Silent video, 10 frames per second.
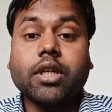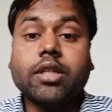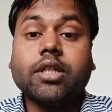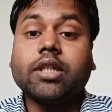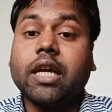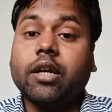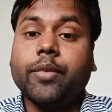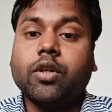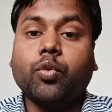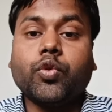concession
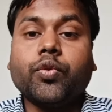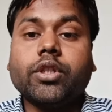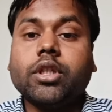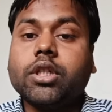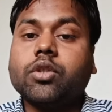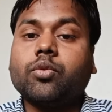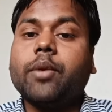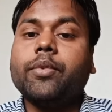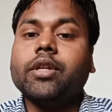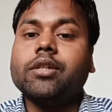agreement, which was not
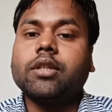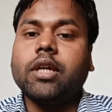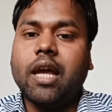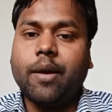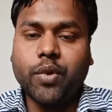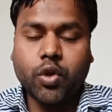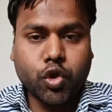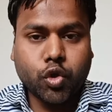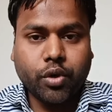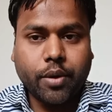described in AS9, have been
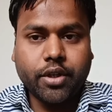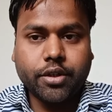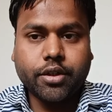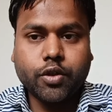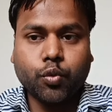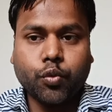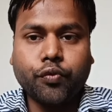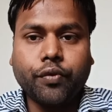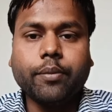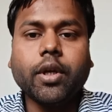described in IND AS
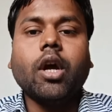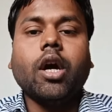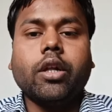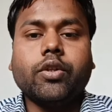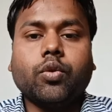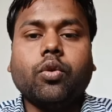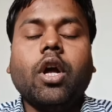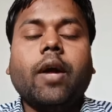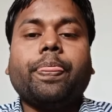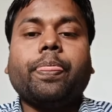115 also.
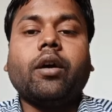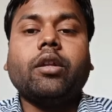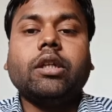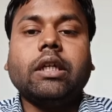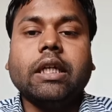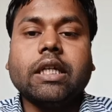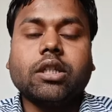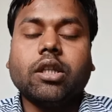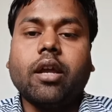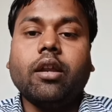For the
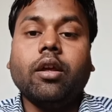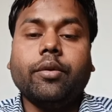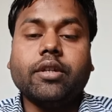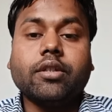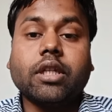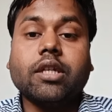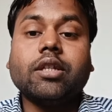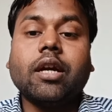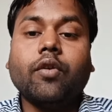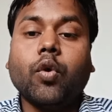AS9, it says
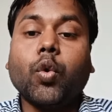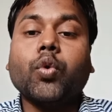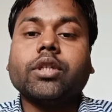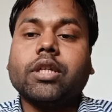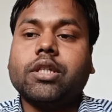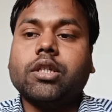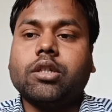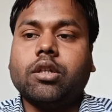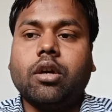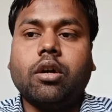that gross
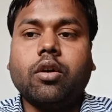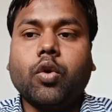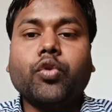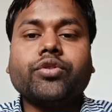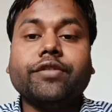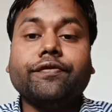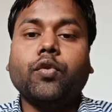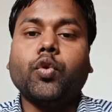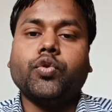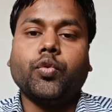consideration or gross
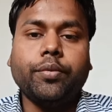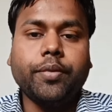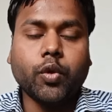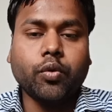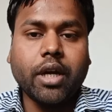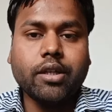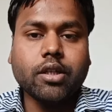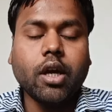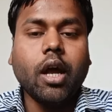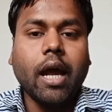inflows will be
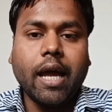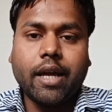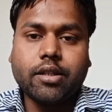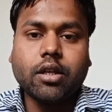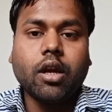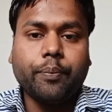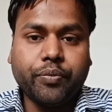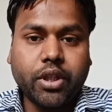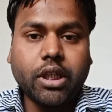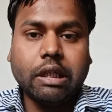recognized as
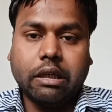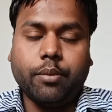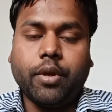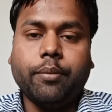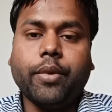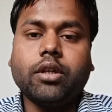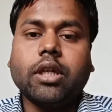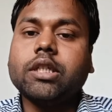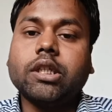the income, but